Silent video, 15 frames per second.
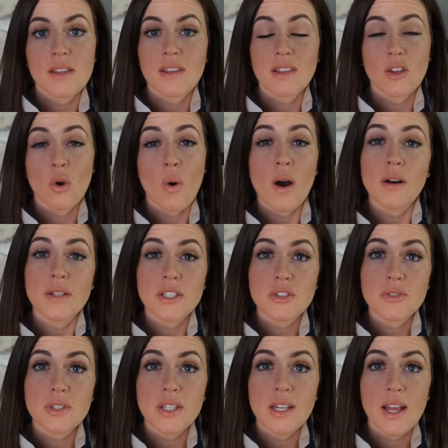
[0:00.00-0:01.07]
I think the quality
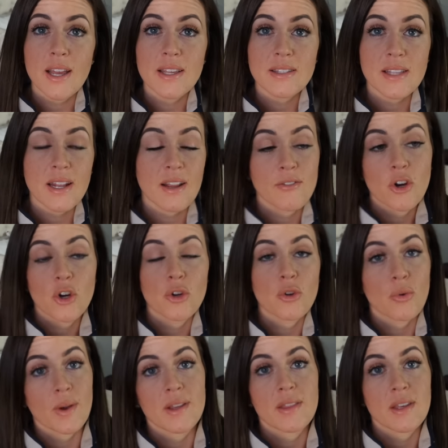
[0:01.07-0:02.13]
is really nice and I've heard
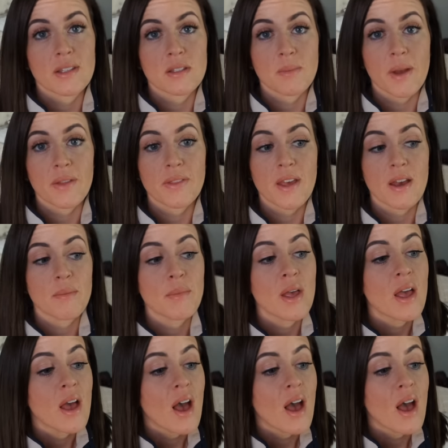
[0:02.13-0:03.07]
great things about them.